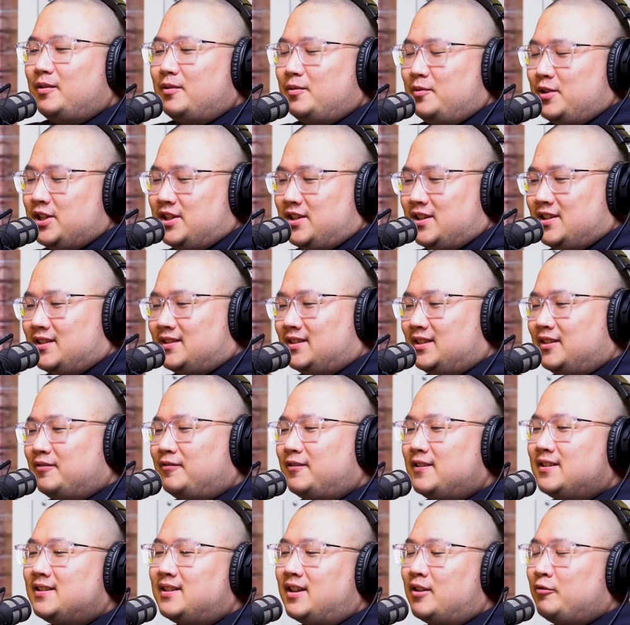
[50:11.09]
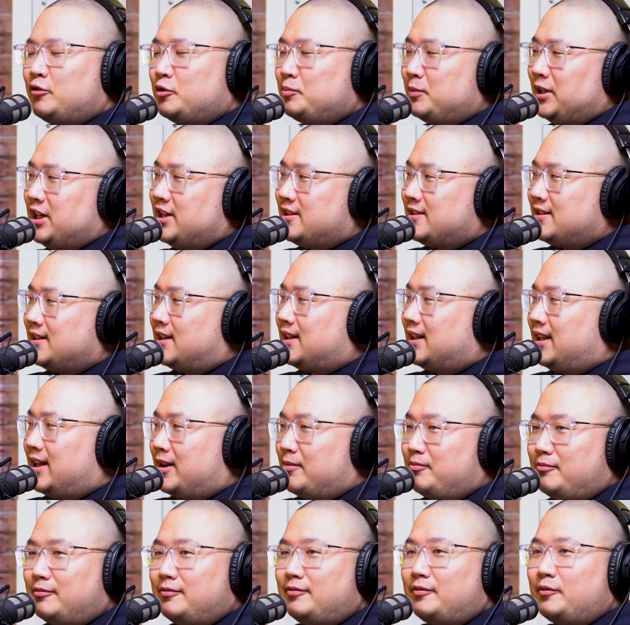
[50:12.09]
which is the first ever Malaysian
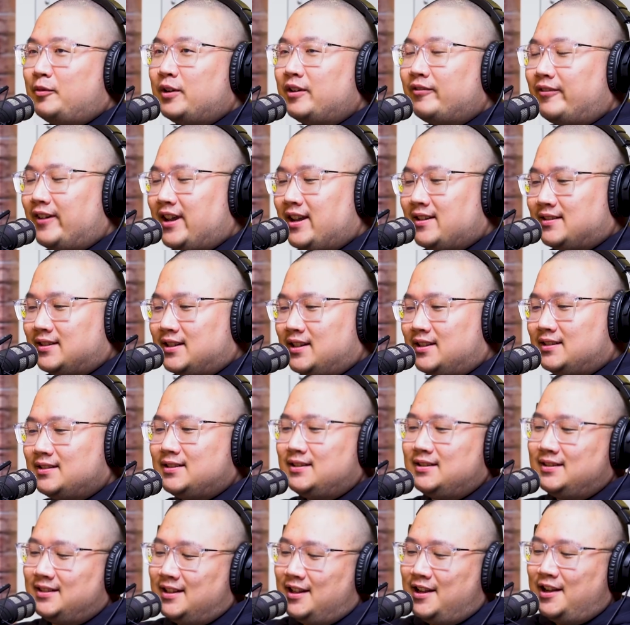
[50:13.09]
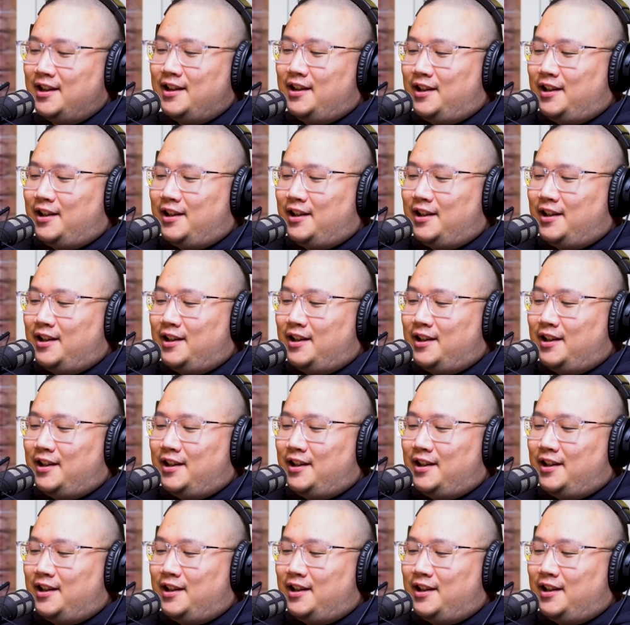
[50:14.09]
collab with A6.